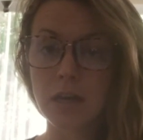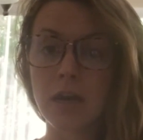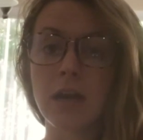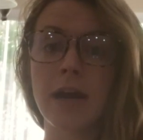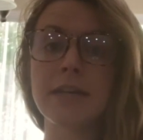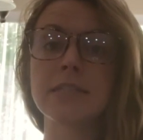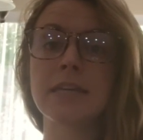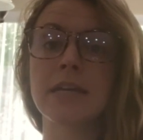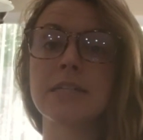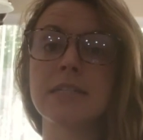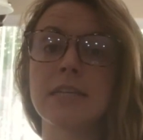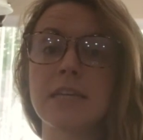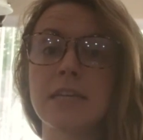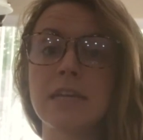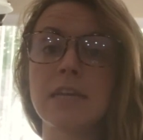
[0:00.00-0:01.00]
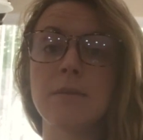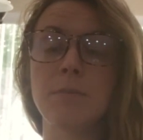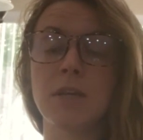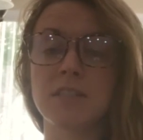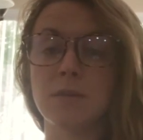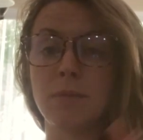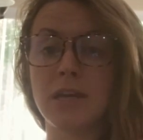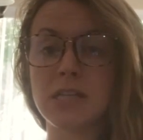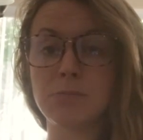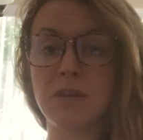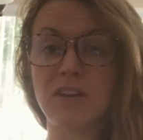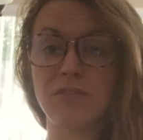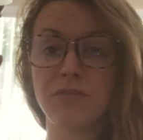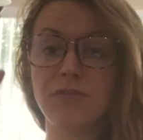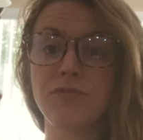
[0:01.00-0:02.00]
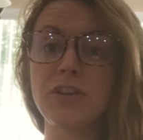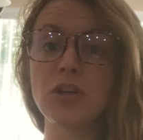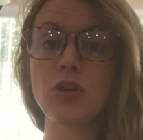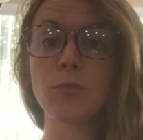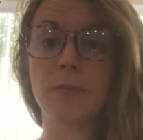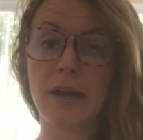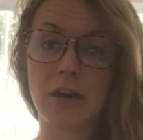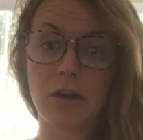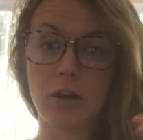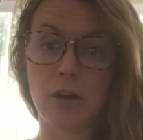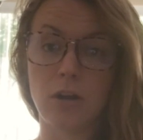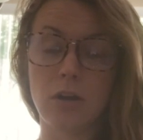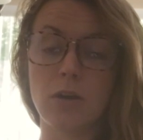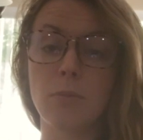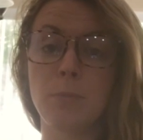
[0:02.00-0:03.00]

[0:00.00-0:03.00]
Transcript: and I tend to eat because it makes me feel better,